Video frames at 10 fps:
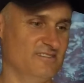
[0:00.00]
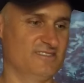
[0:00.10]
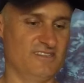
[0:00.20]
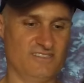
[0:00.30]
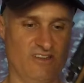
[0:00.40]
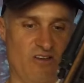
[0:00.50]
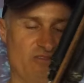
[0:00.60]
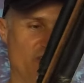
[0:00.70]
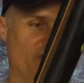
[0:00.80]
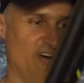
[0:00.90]
This doesn't go
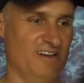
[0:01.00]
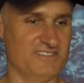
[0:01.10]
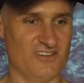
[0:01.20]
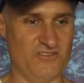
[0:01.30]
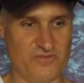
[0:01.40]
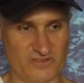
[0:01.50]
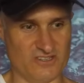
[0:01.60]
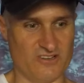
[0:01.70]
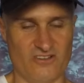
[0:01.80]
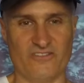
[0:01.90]
very far, so you've
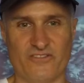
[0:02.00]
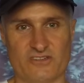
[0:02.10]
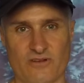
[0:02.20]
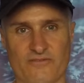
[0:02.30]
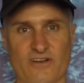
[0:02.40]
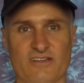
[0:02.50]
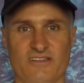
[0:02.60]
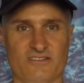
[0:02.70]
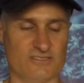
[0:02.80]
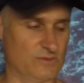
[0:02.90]
just got the fish right in front of
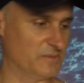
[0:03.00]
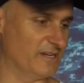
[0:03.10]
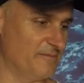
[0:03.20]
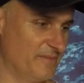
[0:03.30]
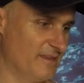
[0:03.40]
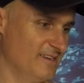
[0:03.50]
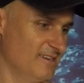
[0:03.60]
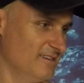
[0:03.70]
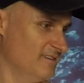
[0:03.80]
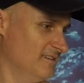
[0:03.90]
you and you've got to swim it up.
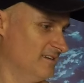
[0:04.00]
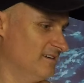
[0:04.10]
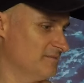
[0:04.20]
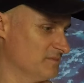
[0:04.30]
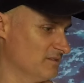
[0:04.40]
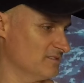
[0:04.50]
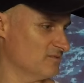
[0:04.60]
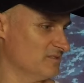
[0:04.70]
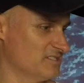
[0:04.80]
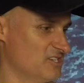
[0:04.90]
So
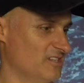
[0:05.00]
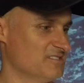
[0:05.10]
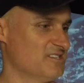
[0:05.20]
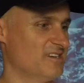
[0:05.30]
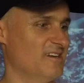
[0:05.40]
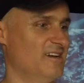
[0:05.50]
it's always a challenge.